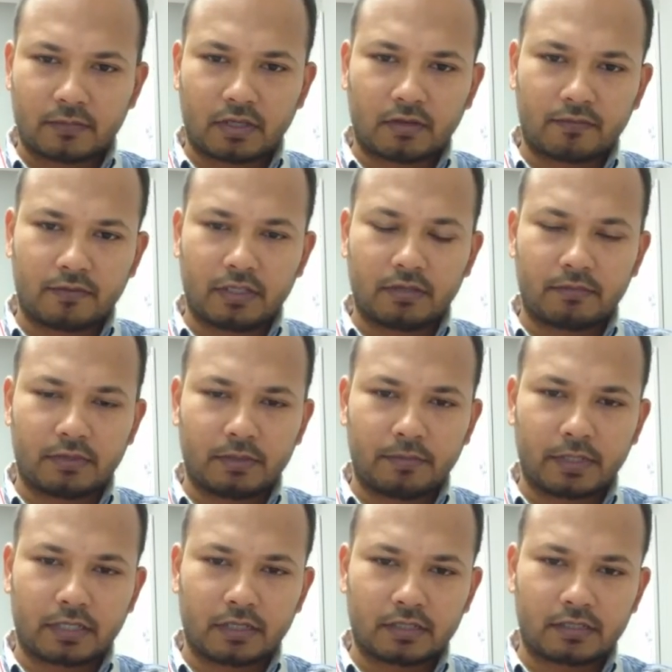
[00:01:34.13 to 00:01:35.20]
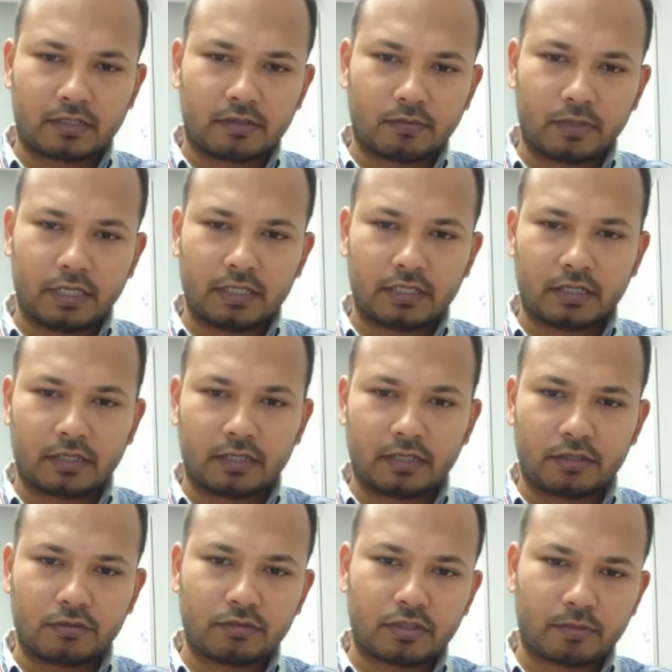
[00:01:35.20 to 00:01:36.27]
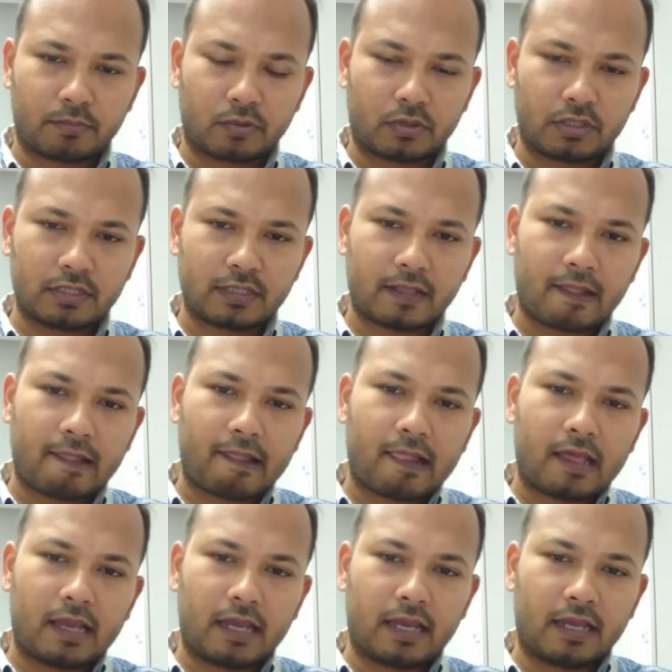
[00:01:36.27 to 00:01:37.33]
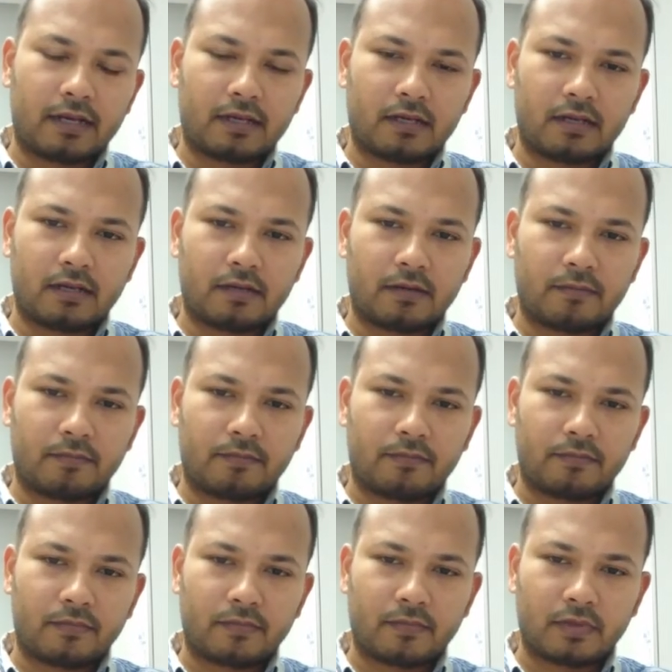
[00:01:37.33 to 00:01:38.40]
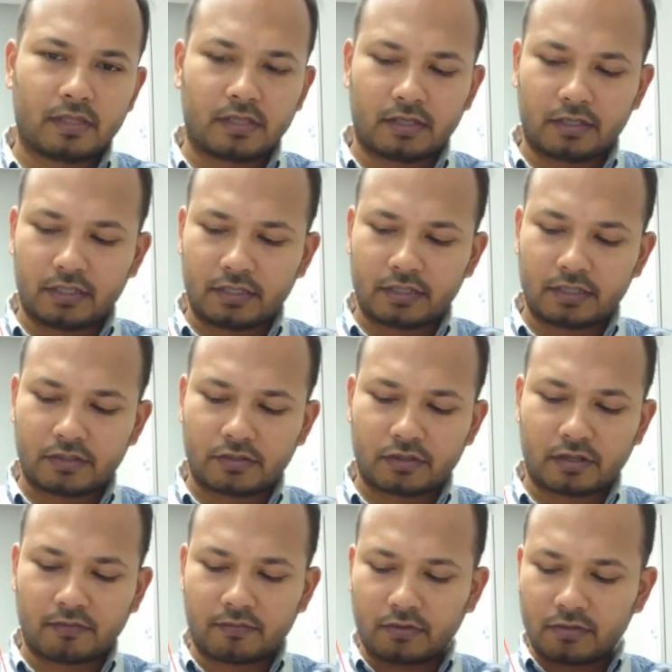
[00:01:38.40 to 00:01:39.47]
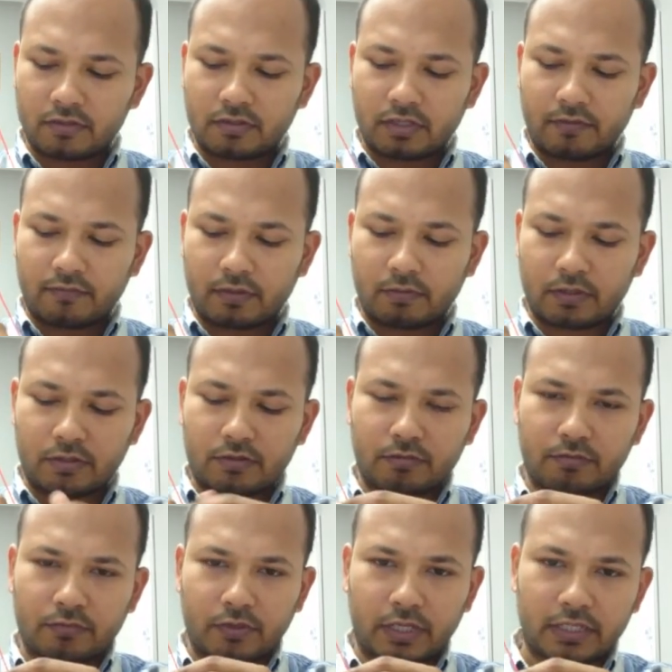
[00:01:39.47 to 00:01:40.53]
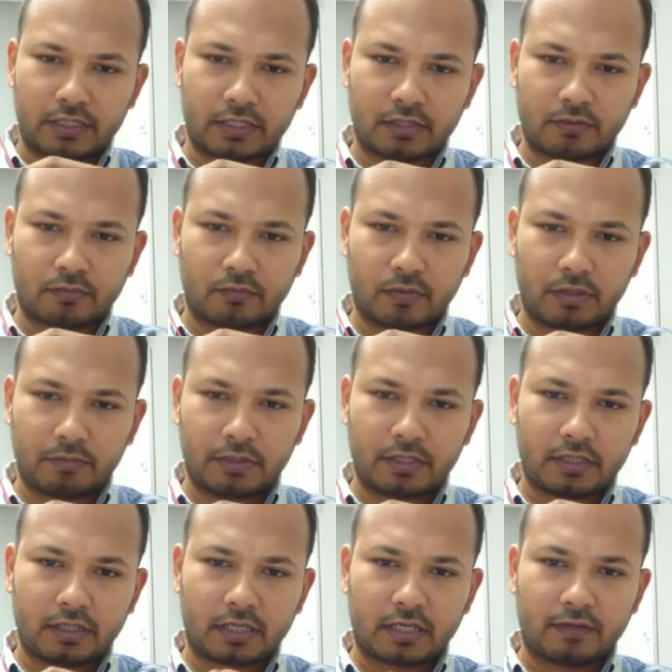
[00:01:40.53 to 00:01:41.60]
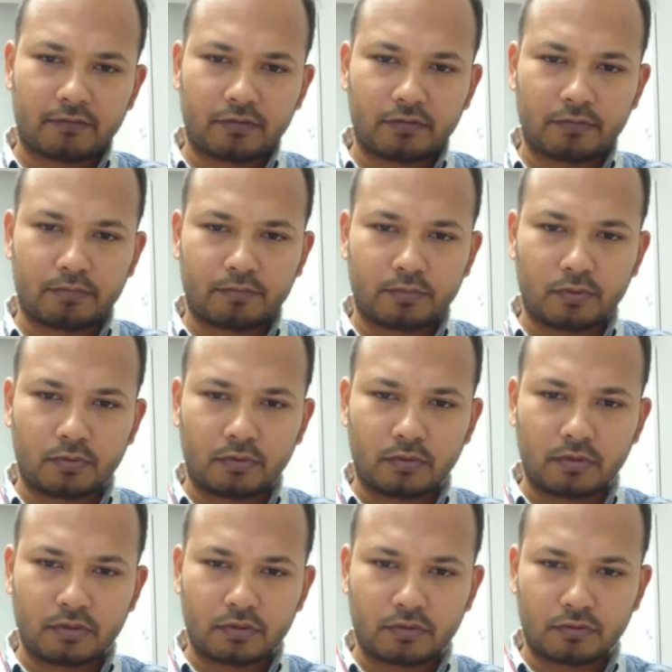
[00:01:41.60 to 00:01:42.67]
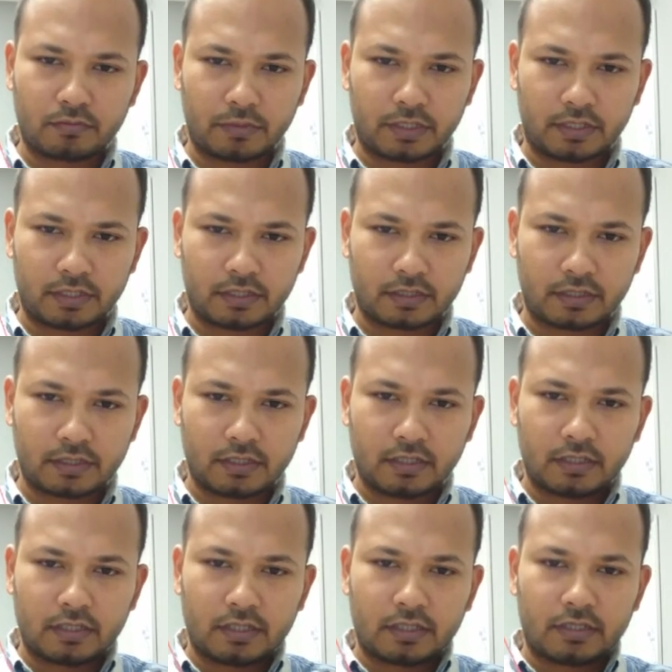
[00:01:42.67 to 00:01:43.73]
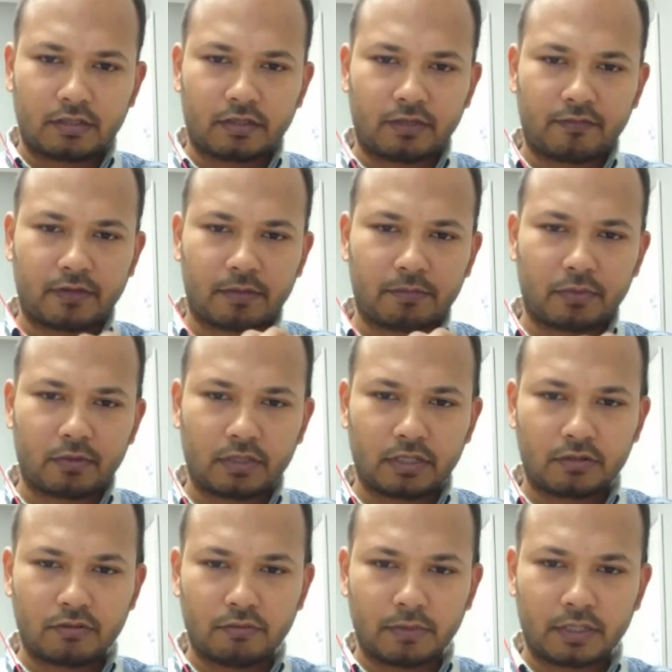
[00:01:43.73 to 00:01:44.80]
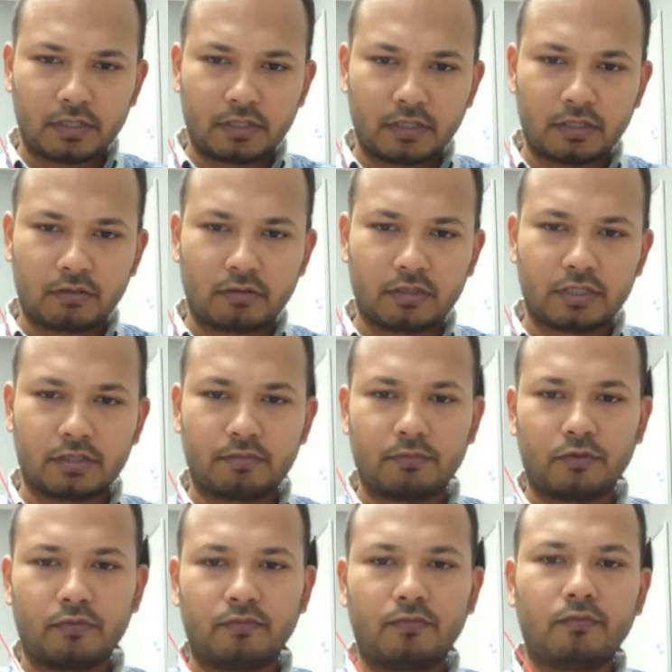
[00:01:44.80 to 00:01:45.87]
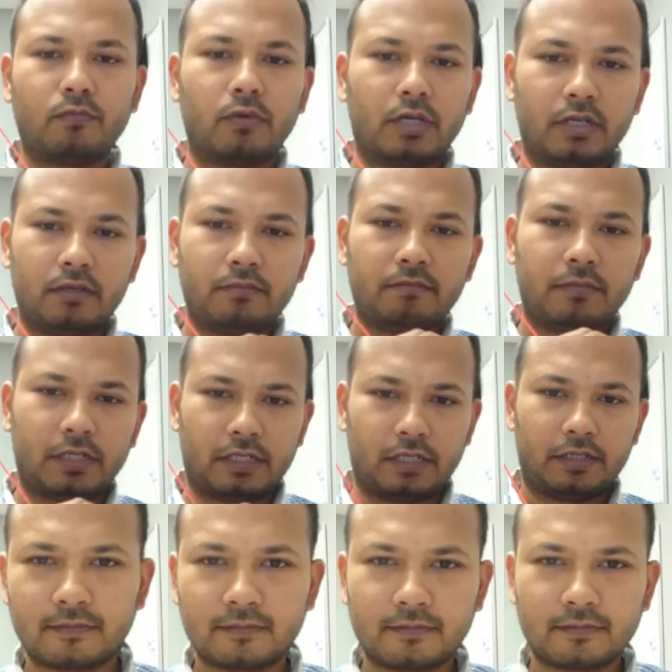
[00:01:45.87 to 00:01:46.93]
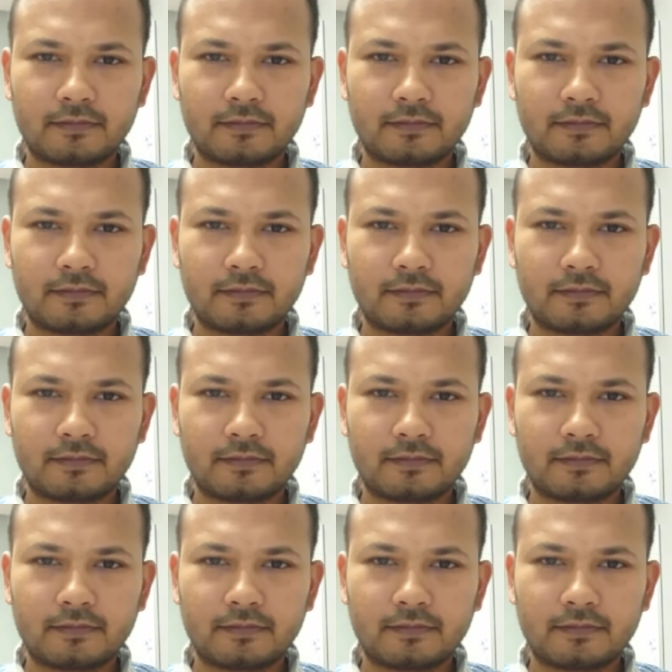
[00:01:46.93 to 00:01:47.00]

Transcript: of because the weight and then 2 supports and the distance travel. So if I want to raise it 1 meter, I have to pull 2 meter. So if I'm pulling 2 meter, it will just move 1 meter.